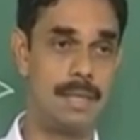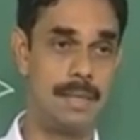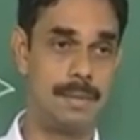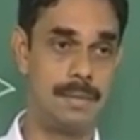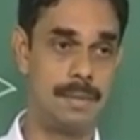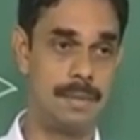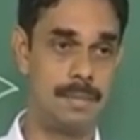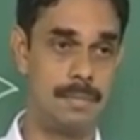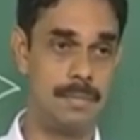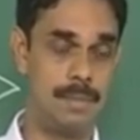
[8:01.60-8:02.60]
uh,
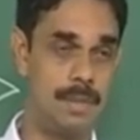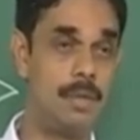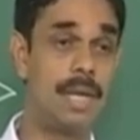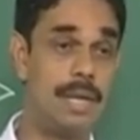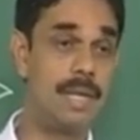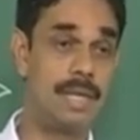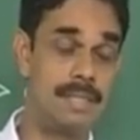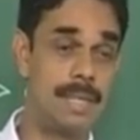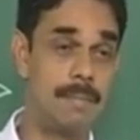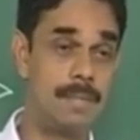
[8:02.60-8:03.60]
uh, locally you can
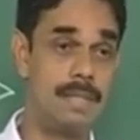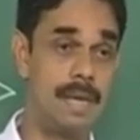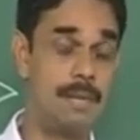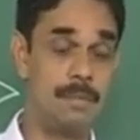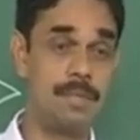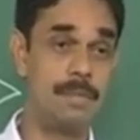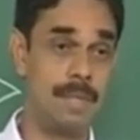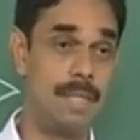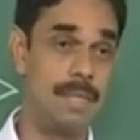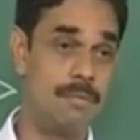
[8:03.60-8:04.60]
establish the higher modes,
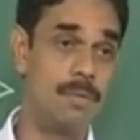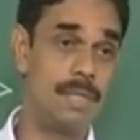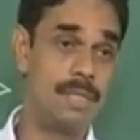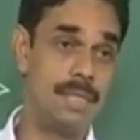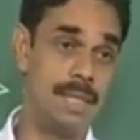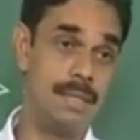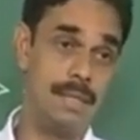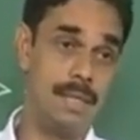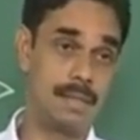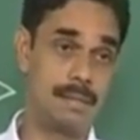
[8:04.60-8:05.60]
but it will not stay in
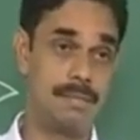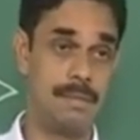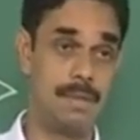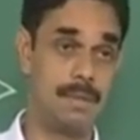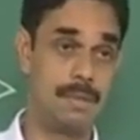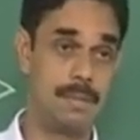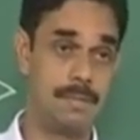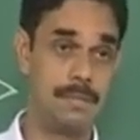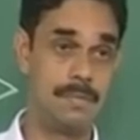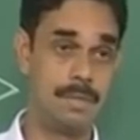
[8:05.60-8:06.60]
the duct for long
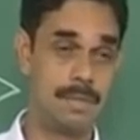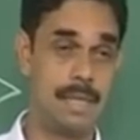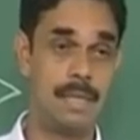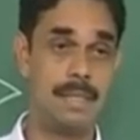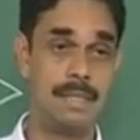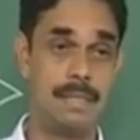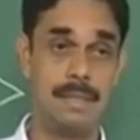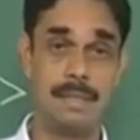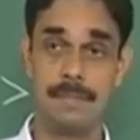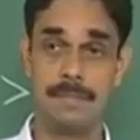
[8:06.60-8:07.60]
for higher
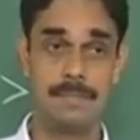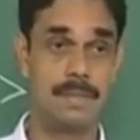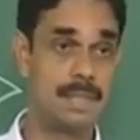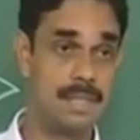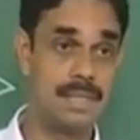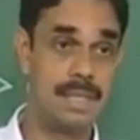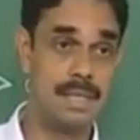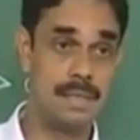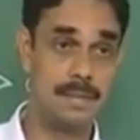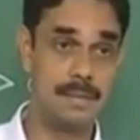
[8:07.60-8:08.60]
distance. Is it clear?